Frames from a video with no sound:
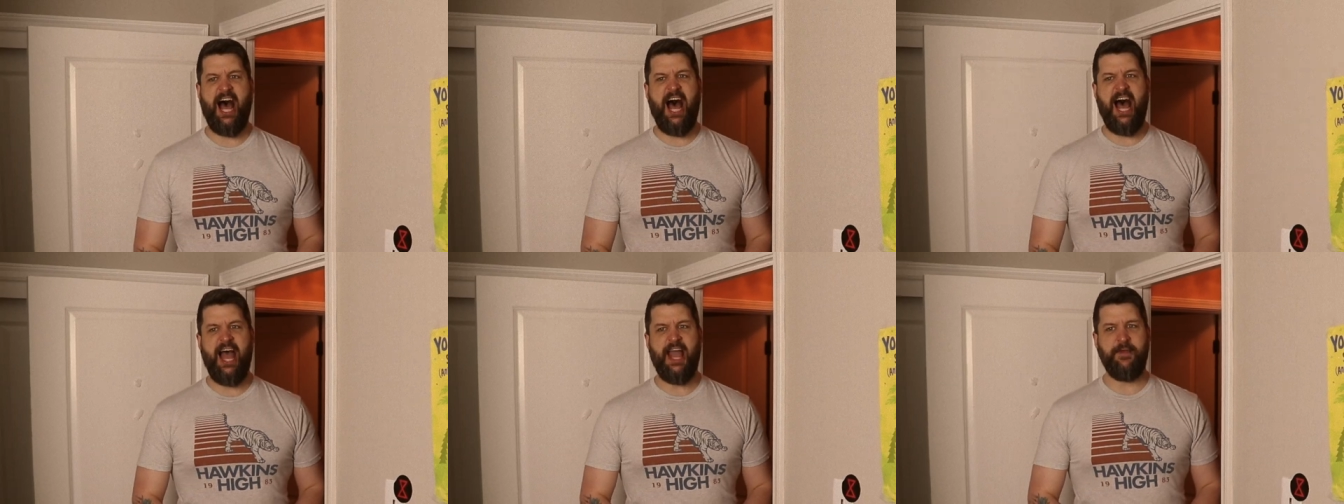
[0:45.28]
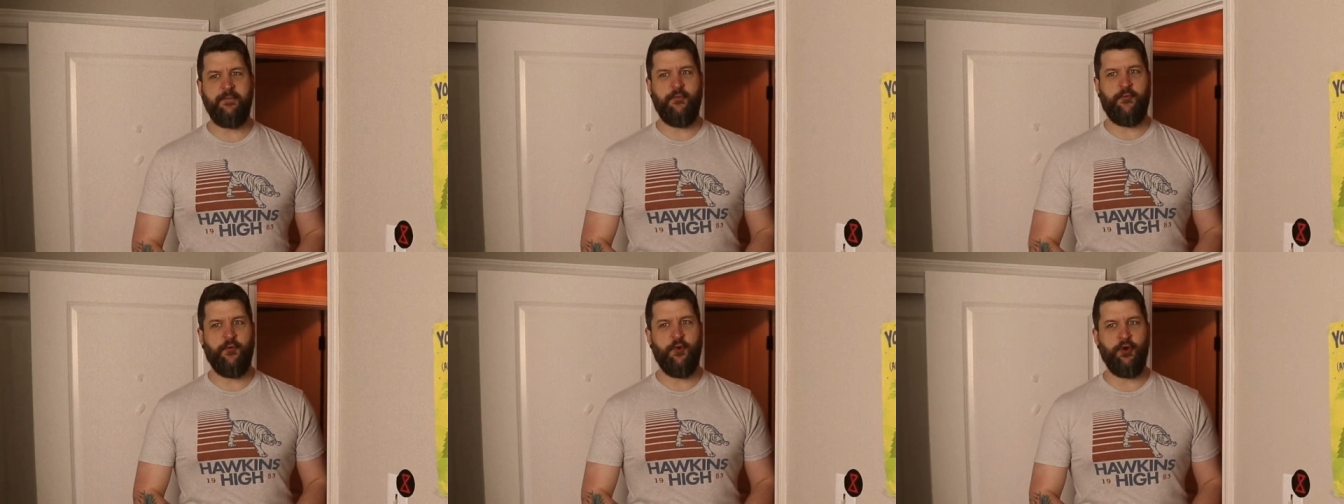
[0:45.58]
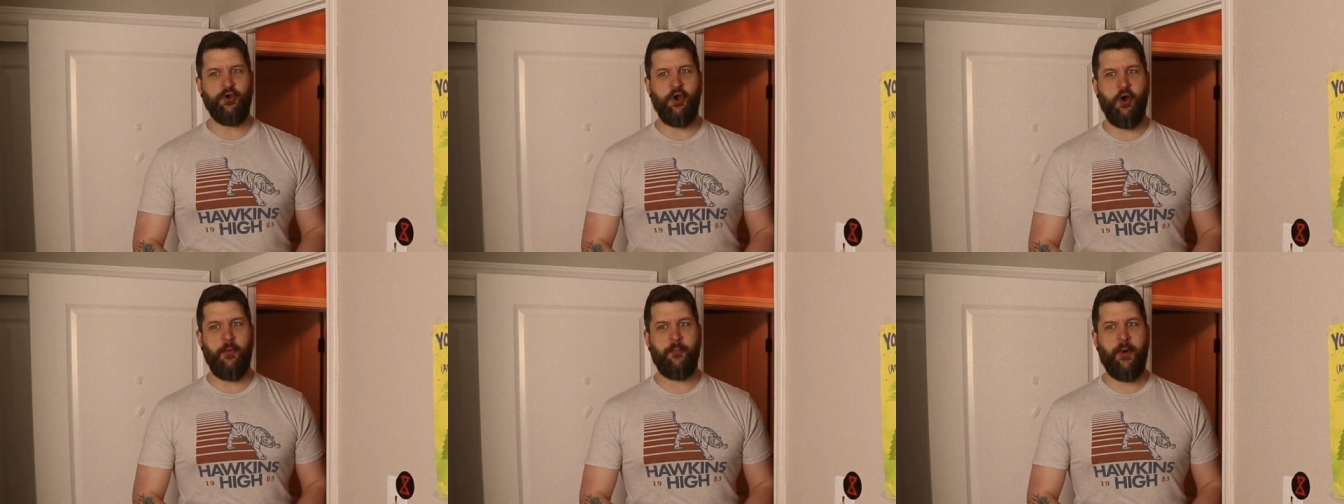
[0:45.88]
time
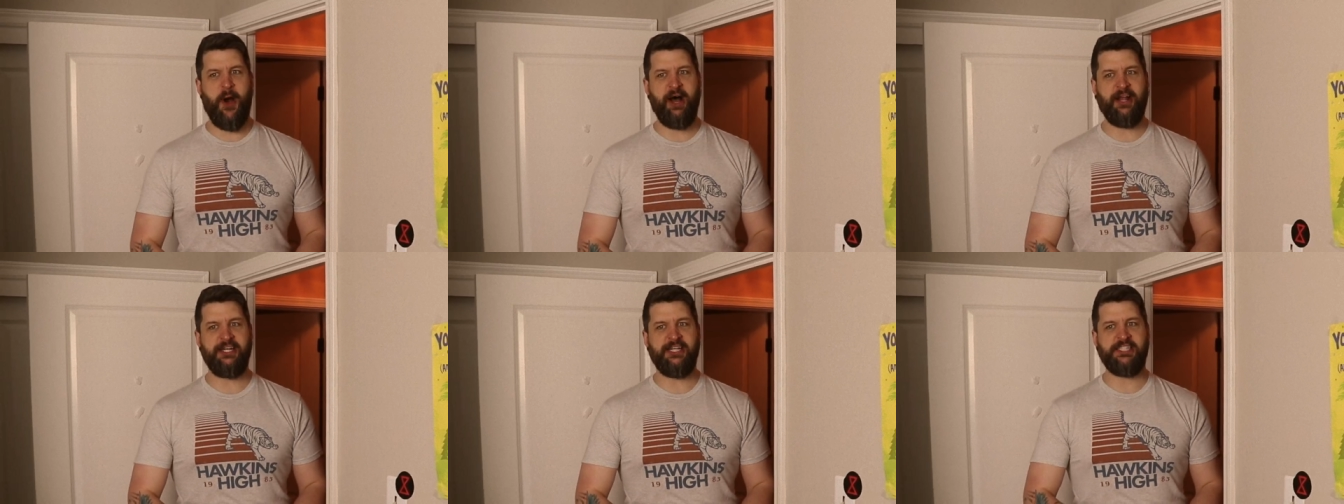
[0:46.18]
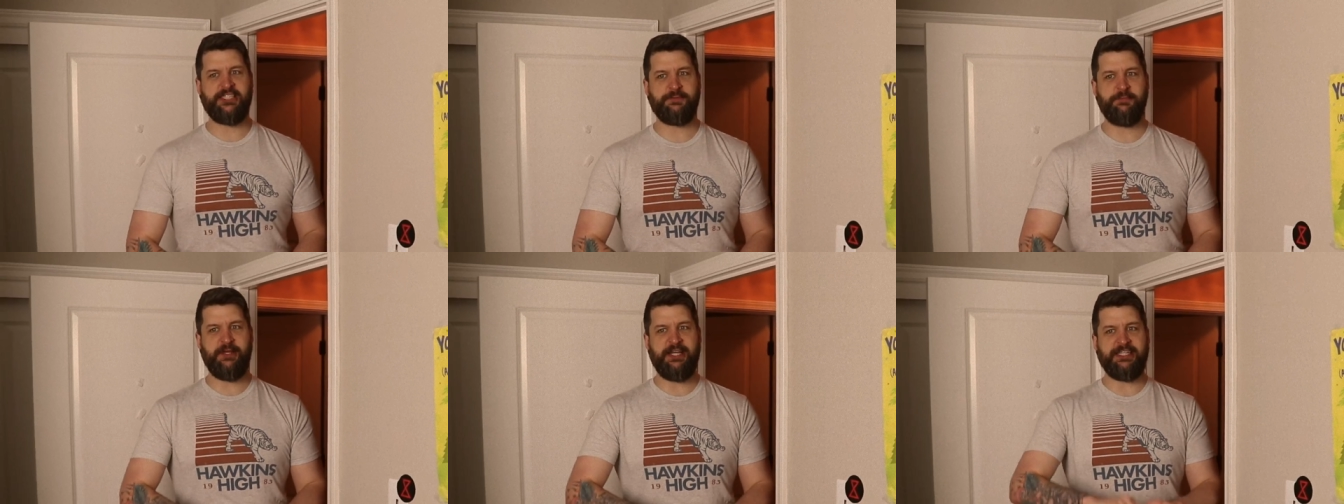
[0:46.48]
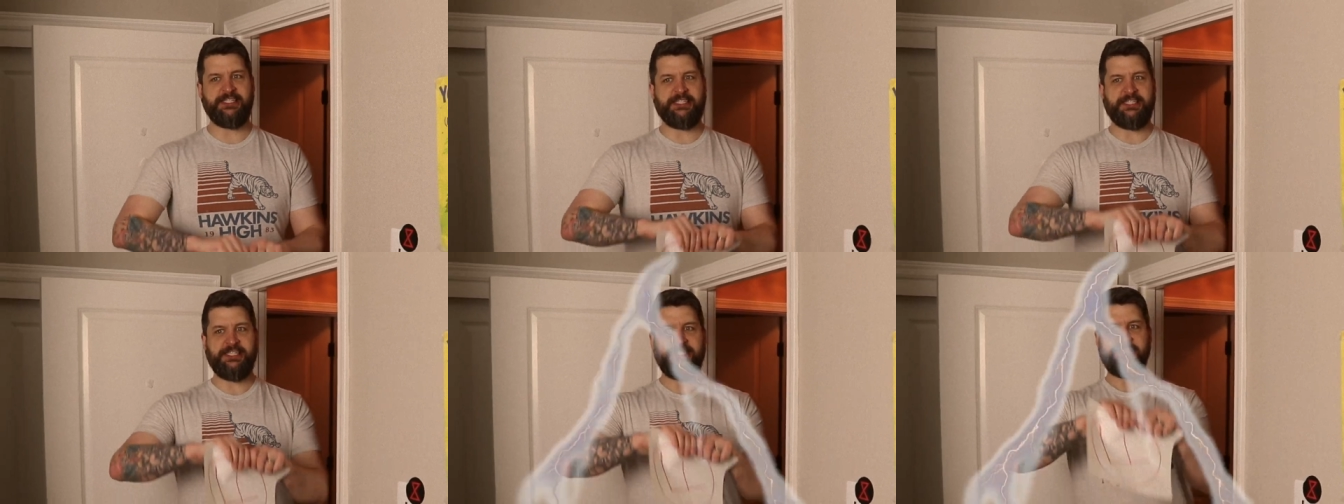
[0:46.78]
for your
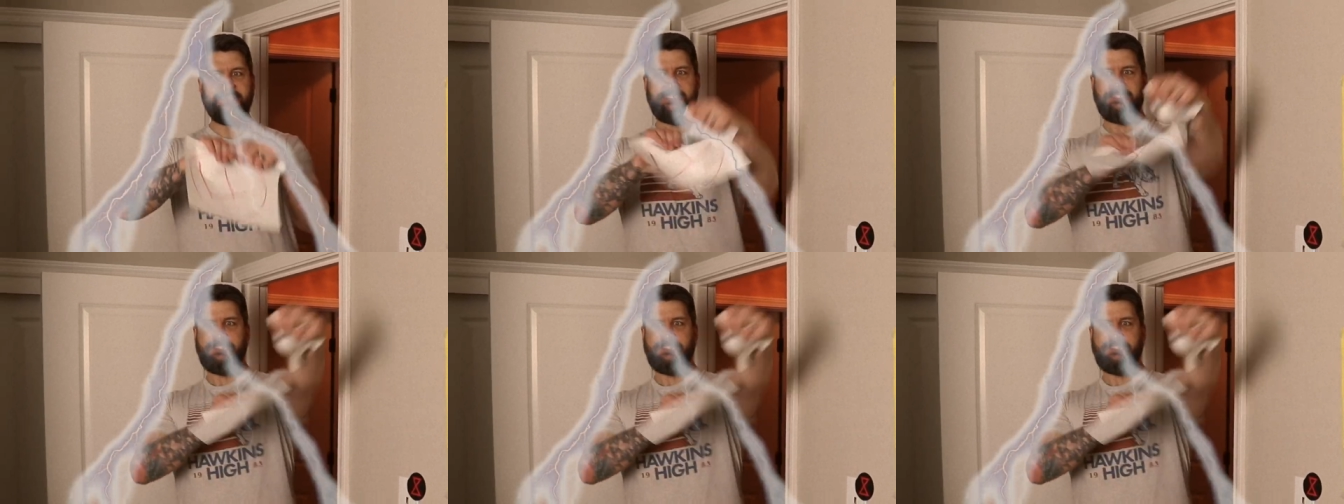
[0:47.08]
punishment.